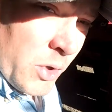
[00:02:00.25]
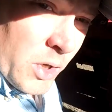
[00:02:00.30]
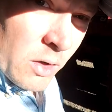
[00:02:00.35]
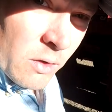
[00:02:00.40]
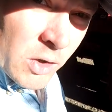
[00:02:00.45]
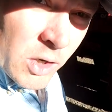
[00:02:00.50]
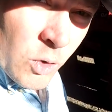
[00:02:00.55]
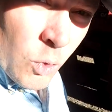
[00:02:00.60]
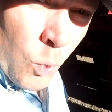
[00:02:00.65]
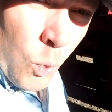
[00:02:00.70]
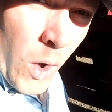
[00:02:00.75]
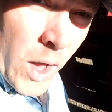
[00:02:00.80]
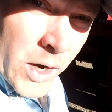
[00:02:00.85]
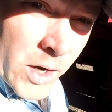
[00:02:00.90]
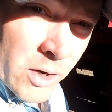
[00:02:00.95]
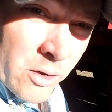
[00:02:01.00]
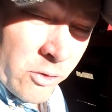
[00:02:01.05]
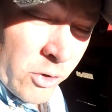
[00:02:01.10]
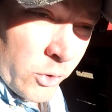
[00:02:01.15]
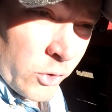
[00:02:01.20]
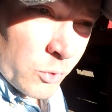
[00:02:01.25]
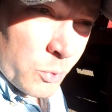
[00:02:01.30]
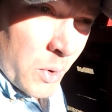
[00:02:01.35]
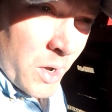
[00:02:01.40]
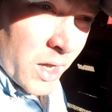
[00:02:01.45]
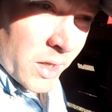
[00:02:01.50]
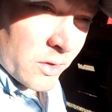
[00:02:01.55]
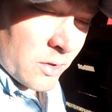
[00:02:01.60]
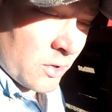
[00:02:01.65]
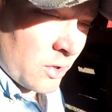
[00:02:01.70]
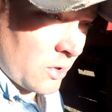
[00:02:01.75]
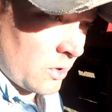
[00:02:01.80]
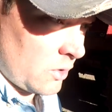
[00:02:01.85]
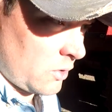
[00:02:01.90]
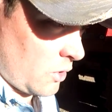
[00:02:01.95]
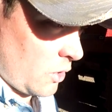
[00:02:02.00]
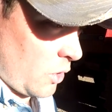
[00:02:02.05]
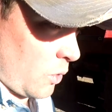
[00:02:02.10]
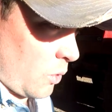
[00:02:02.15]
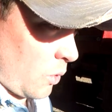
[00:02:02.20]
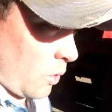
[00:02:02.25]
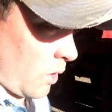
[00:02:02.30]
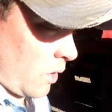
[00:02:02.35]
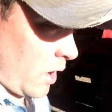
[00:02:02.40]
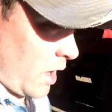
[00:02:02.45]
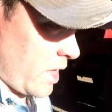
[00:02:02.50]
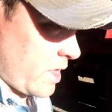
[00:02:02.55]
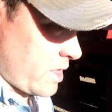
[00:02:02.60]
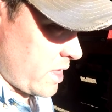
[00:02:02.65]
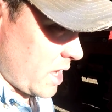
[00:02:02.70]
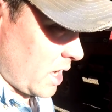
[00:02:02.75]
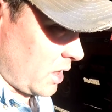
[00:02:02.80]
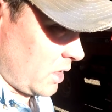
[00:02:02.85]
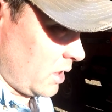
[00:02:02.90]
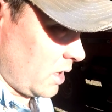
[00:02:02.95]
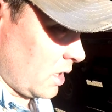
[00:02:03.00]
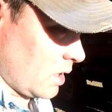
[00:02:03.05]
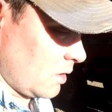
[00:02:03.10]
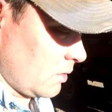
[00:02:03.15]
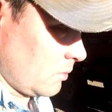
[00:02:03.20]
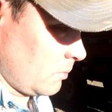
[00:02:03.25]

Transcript: a little wet in a few spots, so I think that